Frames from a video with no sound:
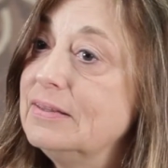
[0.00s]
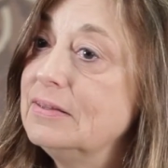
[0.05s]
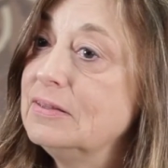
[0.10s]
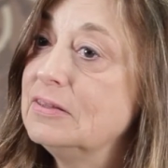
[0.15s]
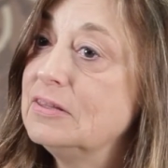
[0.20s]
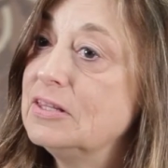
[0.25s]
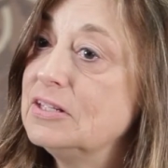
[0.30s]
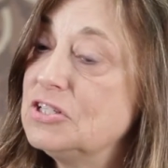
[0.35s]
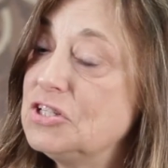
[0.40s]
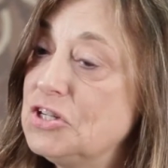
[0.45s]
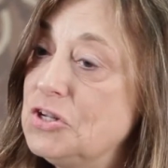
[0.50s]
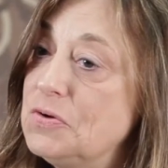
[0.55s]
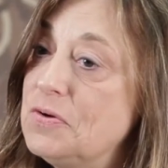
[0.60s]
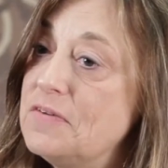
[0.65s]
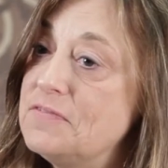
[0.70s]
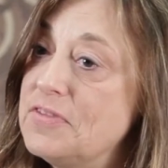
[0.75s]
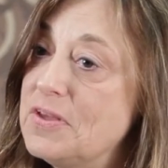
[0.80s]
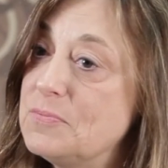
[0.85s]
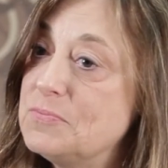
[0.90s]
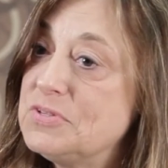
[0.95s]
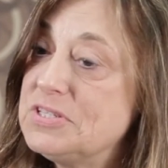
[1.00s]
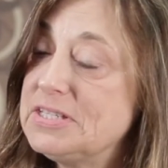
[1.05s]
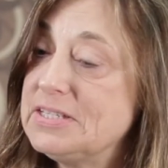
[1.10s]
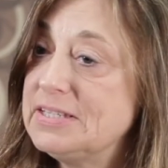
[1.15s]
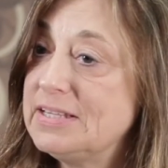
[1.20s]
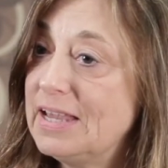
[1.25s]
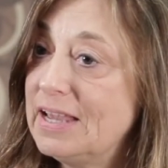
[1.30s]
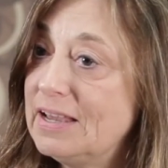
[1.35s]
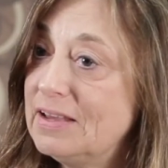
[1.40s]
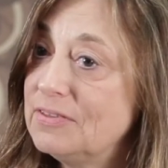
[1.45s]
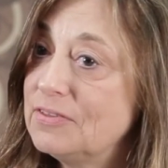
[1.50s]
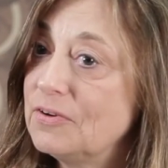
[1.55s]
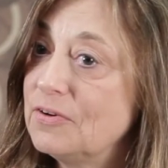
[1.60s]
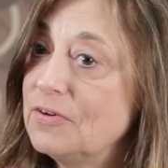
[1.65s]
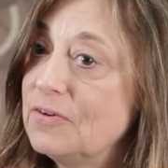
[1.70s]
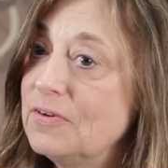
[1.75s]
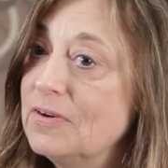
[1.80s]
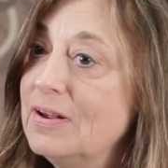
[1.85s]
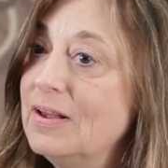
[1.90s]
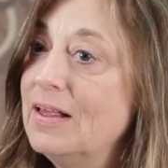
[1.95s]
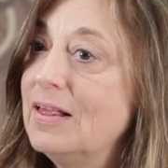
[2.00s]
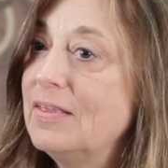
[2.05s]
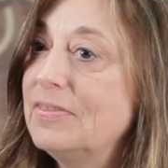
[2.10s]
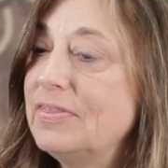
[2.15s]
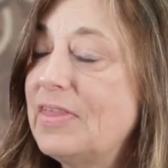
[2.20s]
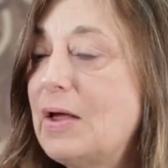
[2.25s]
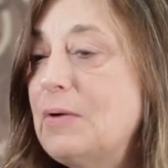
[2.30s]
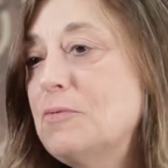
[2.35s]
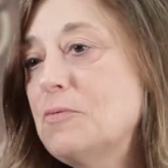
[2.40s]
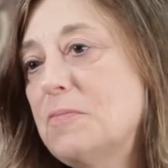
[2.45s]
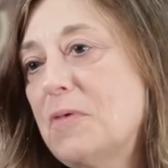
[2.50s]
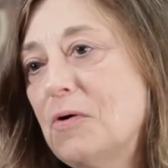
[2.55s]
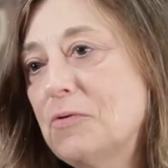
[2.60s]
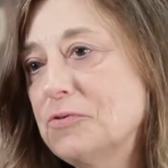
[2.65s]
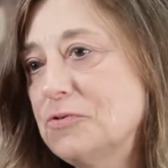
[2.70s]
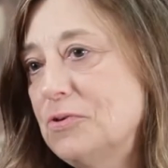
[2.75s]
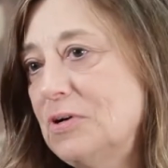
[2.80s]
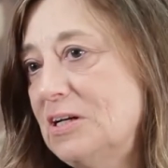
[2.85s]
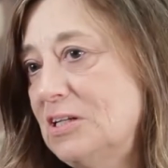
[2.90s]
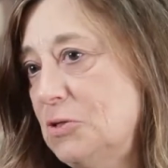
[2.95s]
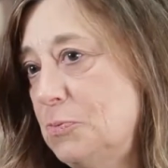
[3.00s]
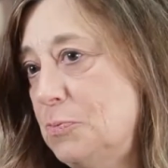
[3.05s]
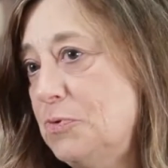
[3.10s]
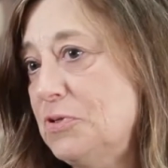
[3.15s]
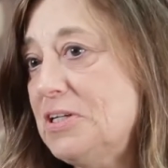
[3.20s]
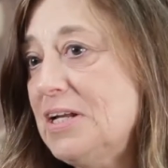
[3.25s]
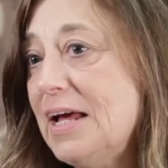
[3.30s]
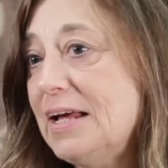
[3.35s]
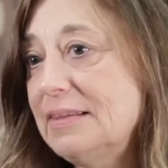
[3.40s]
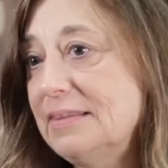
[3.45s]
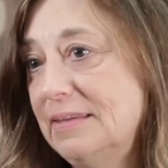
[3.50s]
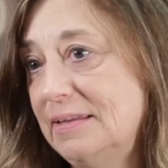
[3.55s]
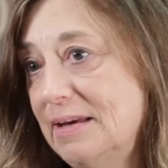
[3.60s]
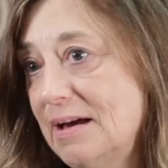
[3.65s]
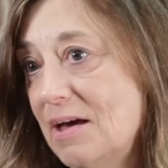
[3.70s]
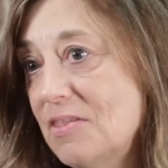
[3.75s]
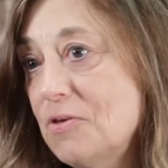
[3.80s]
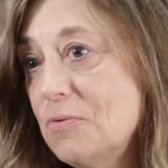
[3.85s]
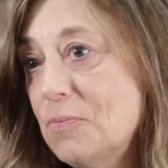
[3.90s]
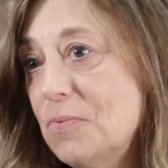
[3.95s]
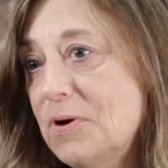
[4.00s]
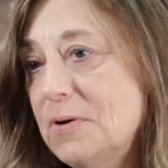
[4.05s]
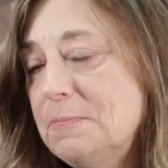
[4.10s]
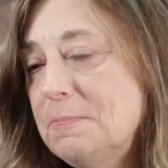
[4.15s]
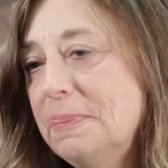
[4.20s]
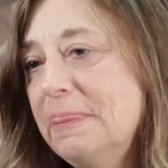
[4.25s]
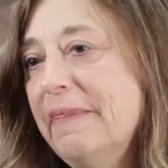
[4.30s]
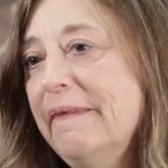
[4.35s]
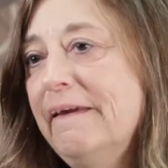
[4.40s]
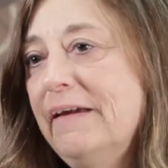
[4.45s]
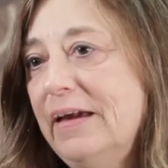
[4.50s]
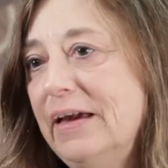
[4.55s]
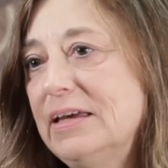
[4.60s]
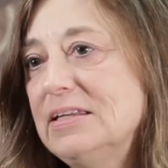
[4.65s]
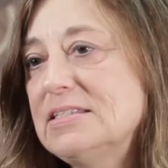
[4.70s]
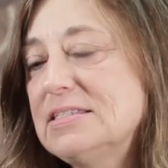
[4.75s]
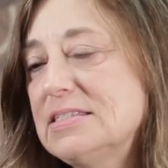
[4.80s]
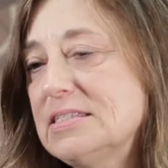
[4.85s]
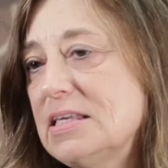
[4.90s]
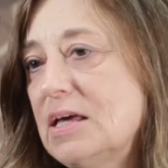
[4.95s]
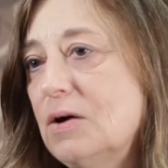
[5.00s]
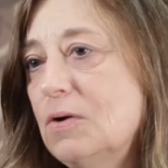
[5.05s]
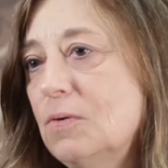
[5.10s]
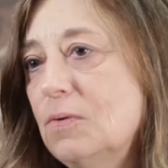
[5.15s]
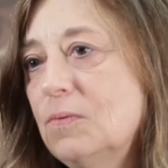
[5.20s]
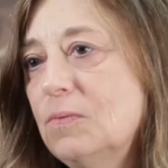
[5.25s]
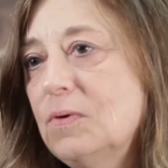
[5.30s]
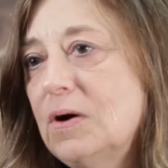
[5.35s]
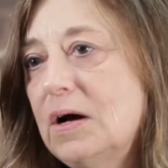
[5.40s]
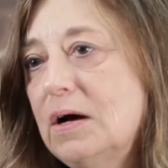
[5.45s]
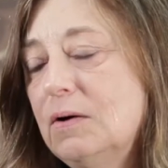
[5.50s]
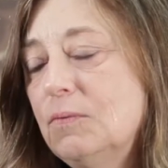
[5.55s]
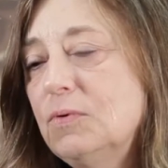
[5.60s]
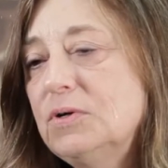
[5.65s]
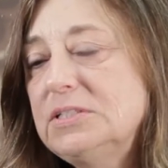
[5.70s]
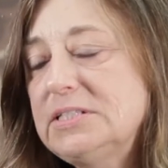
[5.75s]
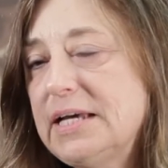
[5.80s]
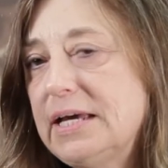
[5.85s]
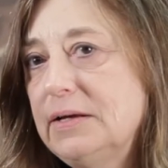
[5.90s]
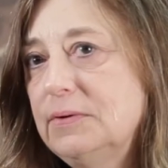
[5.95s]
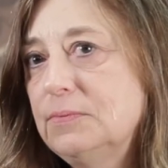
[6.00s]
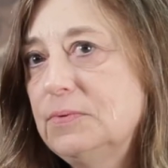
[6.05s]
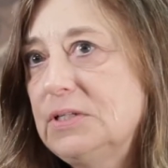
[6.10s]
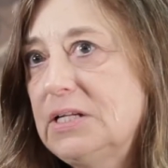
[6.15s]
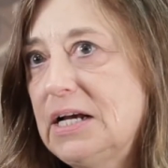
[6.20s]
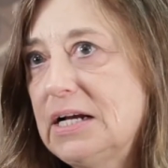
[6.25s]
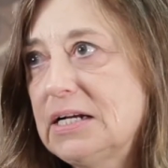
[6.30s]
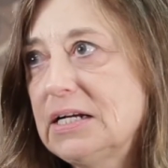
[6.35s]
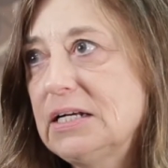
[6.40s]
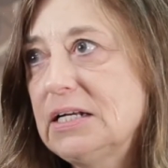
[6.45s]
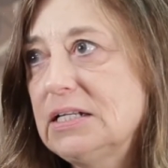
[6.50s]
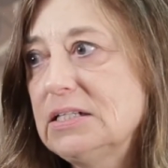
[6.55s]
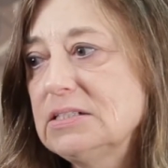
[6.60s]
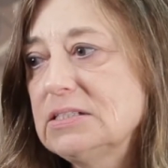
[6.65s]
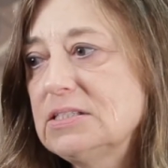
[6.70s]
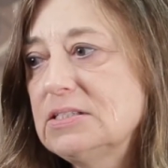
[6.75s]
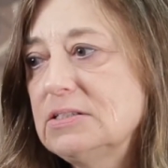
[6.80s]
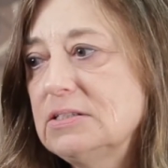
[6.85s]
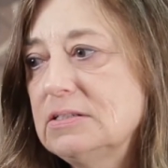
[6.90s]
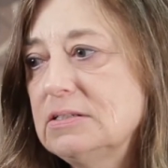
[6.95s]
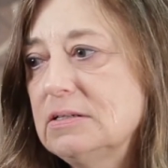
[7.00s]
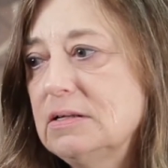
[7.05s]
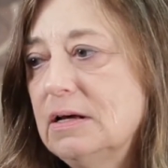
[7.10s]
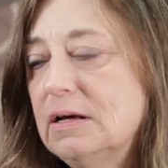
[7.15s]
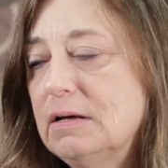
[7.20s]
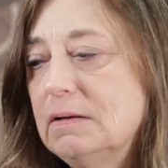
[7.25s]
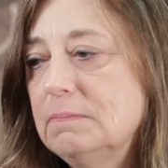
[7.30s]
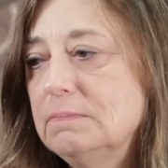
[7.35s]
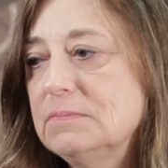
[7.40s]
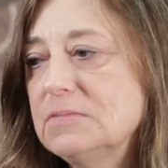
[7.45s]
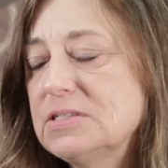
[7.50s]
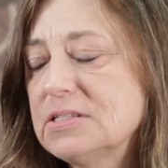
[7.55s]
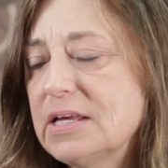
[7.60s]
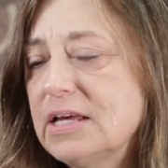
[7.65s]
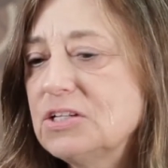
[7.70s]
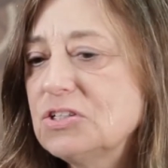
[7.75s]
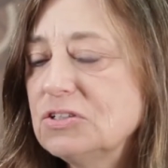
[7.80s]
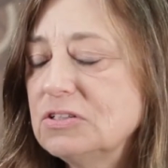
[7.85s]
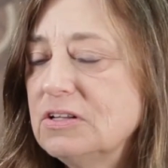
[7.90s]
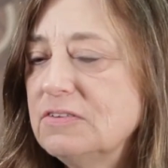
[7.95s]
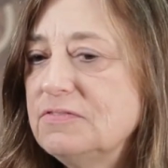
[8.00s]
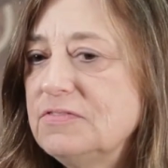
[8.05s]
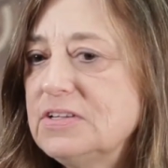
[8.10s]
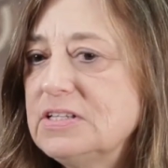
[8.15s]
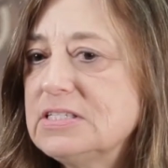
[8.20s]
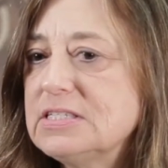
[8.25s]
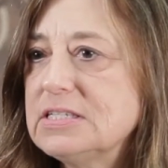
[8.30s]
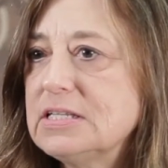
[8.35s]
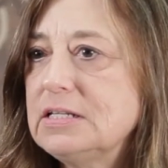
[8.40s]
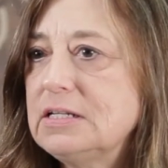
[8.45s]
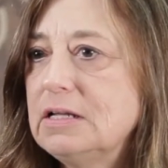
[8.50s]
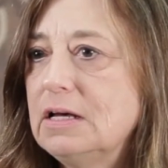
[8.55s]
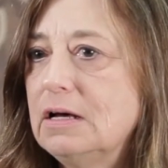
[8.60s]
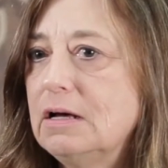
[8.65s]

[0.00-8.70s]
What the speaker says: the two of them together, they were both trying to protect the other one. And so one day when I called to schedule a visit,